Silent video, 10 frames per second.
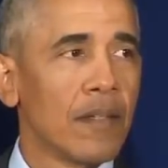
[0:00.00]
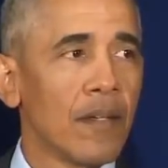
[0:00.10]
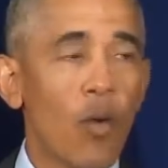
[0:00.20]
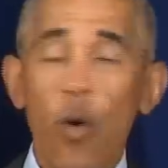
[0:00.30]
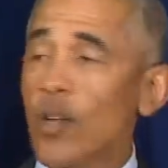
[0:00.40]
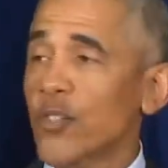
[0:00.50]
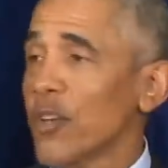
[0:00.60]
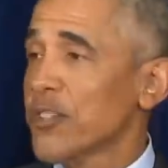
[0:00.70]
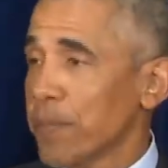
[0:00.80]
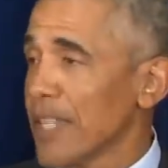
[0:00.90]
Or to
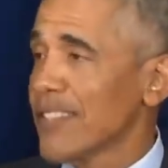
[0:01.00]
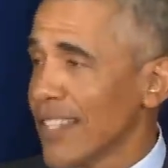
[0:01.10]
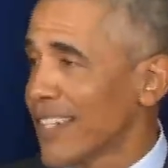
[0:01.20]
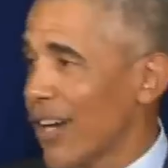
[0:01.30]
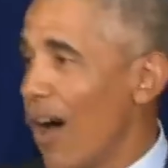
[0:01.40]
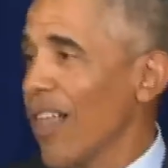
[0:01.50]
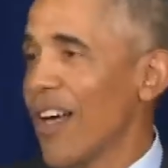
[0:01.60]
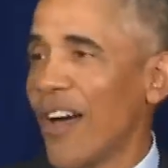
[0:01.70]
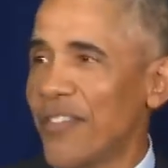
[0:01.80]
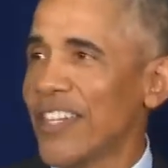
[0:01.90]
explicitly call
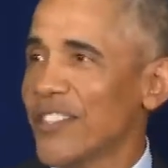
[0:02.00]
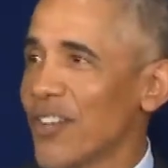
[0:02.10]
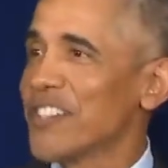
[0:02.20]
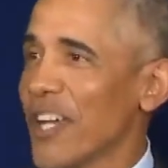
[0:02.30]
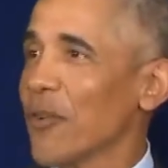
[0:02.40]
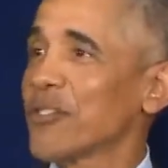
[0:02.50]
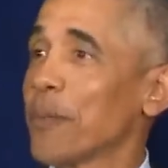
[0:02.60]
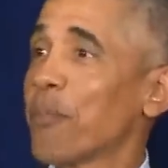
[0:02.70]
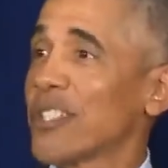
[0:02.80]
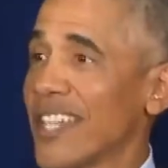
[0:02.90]
on the Attorney General to
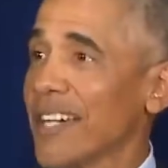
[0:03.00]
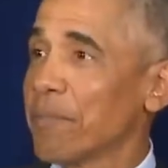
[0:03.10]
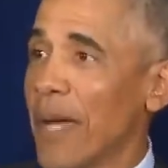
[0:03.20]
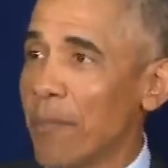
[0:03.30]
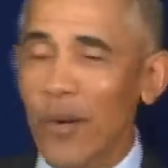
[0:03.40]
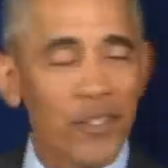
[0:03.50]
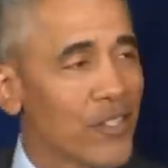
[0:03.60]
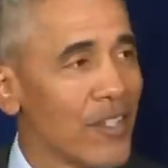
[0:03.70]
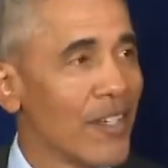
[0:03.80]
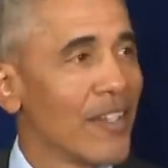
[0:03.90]
protect members
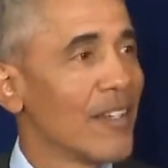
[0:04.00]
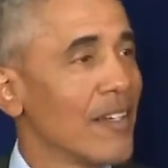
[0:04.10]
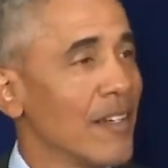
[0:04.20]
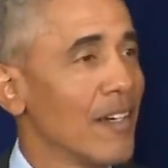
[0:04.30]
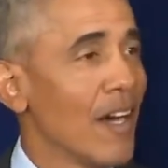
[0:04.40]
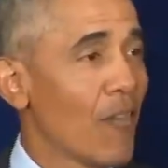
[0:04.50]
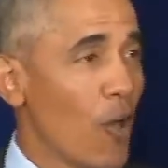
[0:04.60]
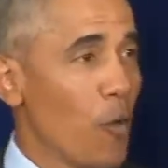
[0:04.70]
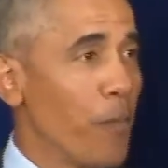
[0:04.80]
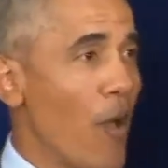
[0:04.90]
of our
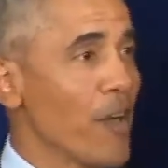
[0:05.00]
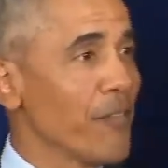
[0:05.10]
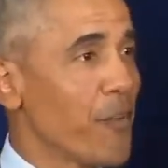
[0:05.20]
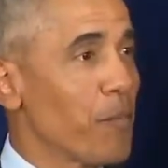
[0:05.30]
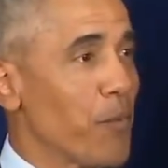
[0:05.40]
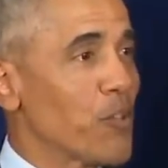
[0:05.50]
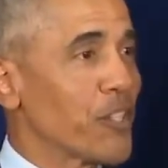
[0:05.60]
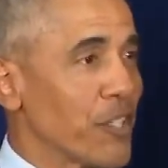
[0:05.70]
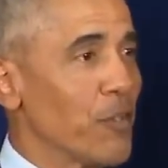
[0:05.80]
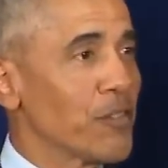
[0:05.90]
own party from
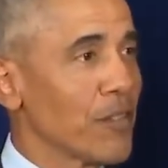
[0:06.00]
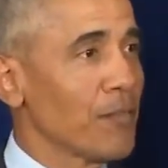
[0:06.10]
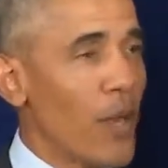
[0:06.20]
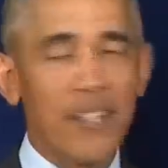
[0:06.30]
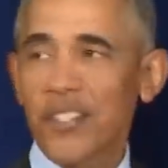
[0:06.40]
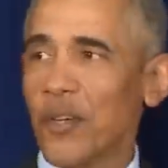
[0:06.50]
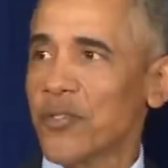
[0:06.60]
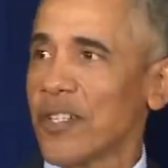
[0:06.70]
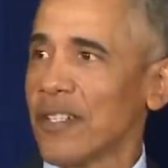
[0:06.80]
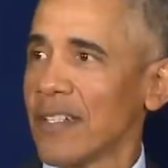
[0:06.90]
persecution,
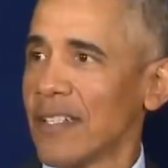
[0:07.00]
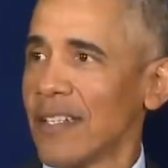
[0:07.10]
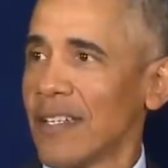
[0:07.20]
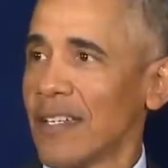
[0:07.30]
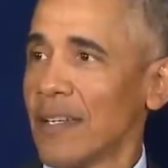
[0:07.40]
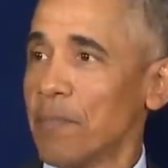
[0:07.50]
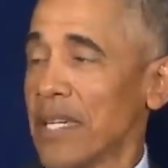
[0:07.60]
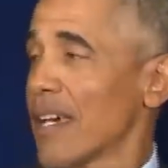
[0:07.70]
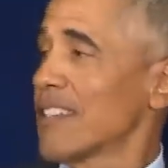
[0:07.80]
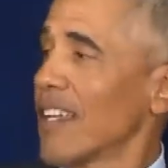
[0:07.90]
prosecution
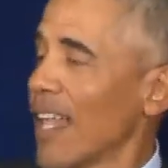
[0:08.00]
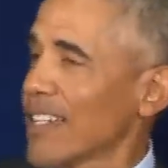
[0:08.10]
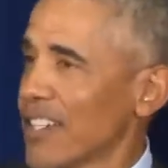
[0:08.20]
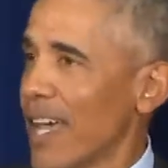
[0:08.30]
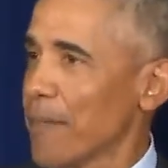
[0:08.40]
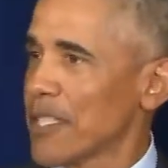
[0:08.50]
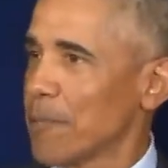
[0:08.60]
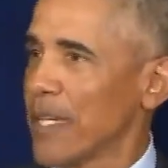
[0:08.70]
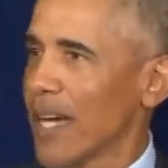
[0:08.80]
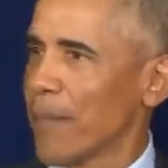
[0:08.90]
because an election happens to
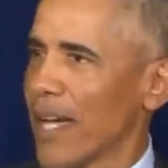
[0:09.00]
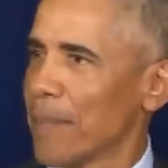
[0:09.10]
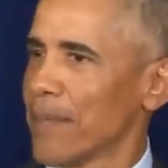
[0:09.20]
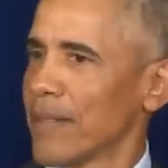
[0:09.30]
be coming up.